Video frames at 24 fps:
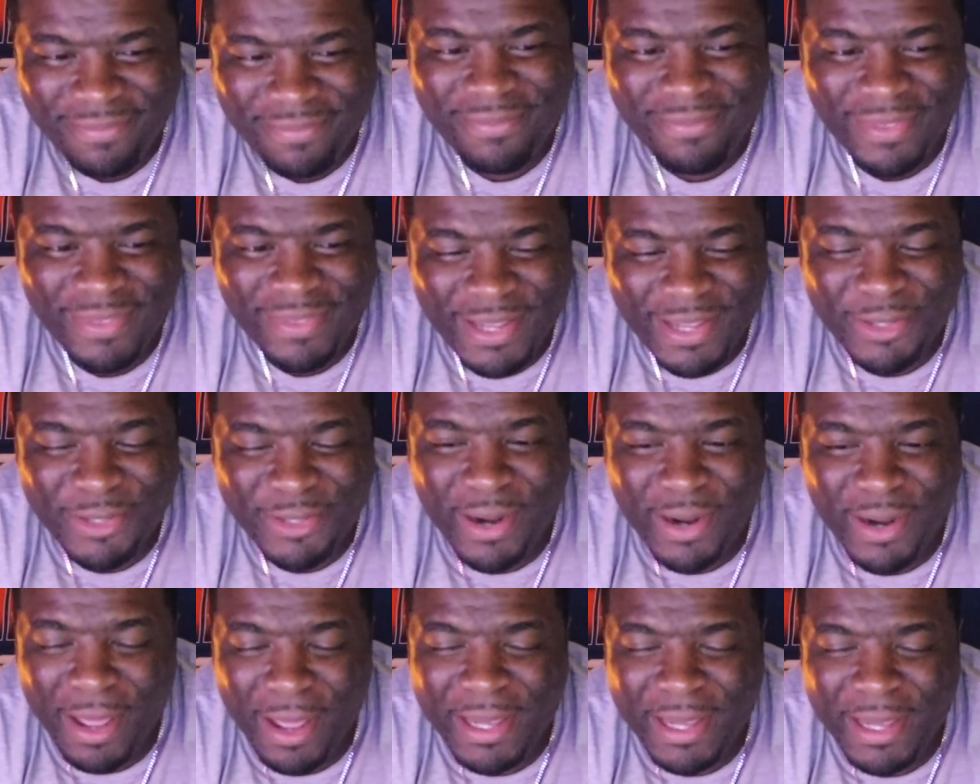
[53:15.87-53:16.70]
That's what I
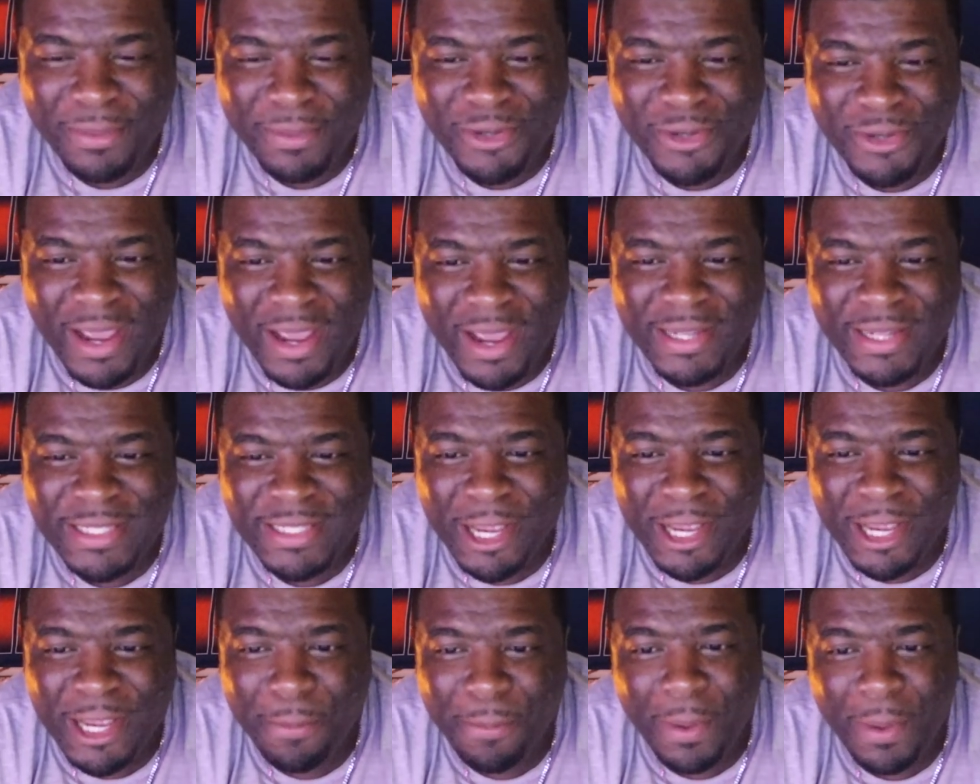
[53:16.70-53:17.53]
keep trying to tell
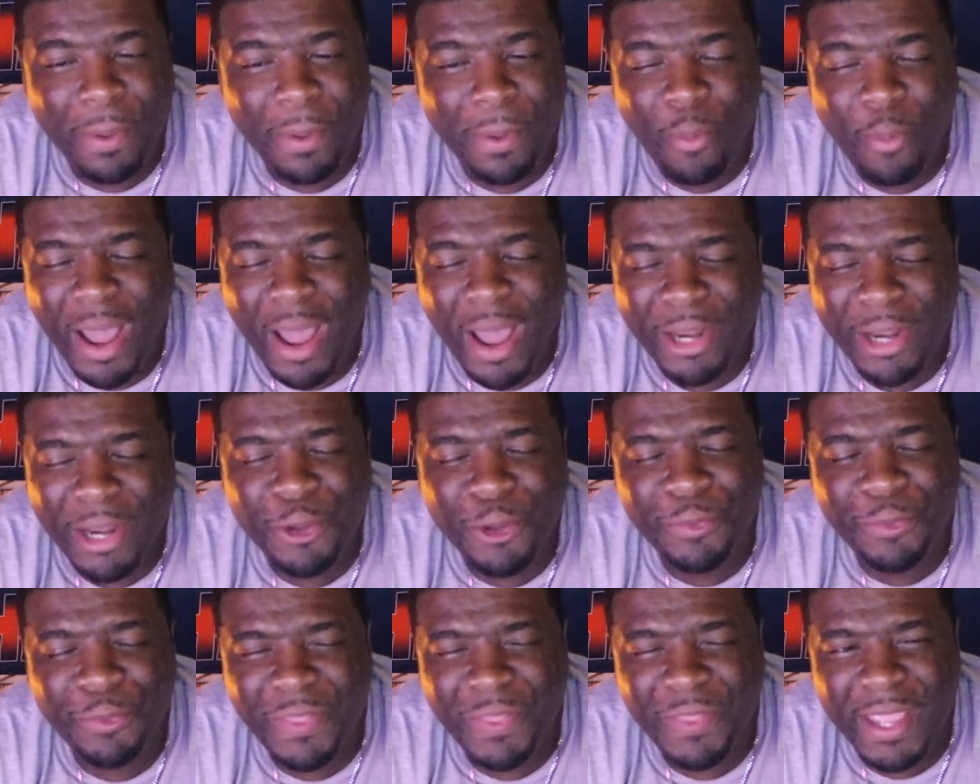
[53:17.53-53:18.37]
people. Why do you
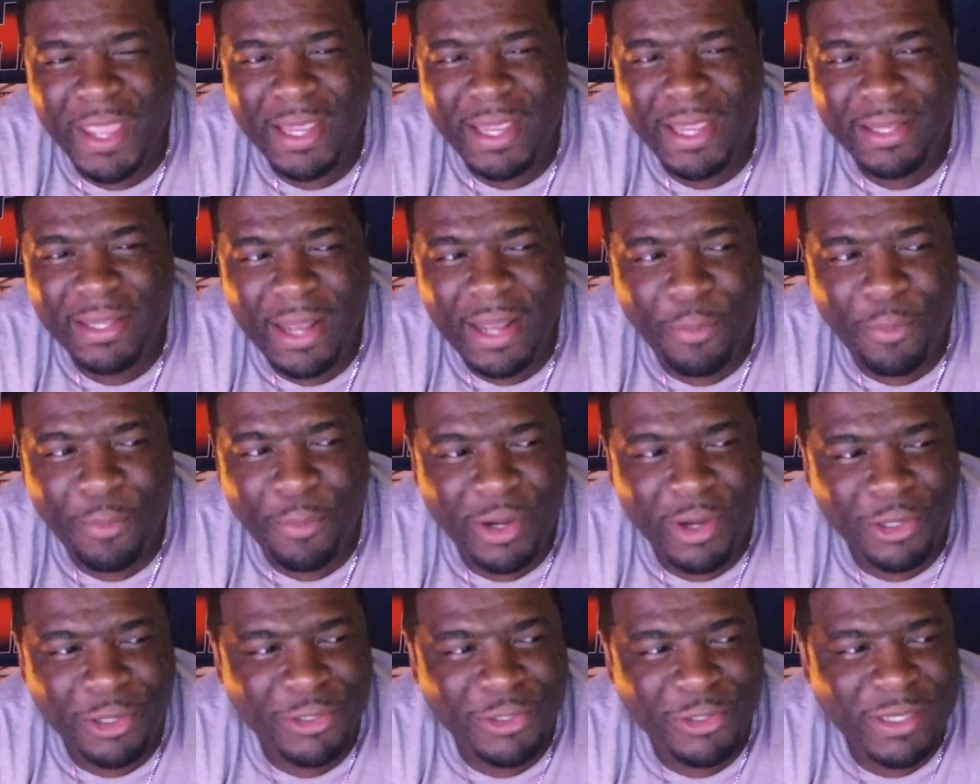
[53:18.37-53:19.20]
think that we're going
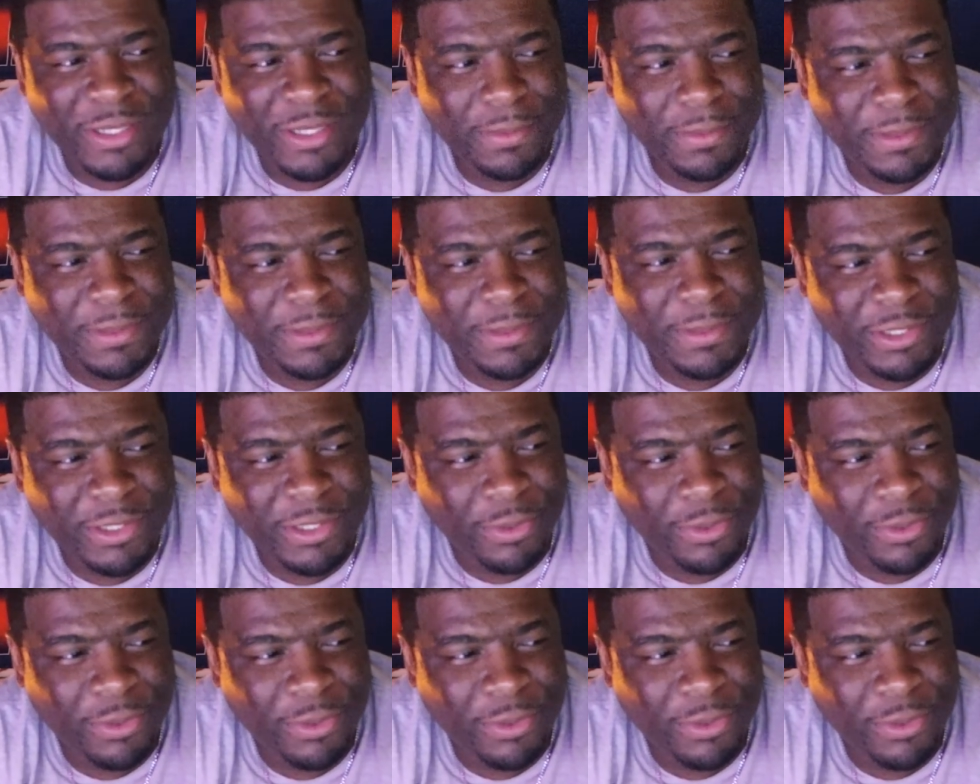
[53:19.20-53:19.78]
to do something special?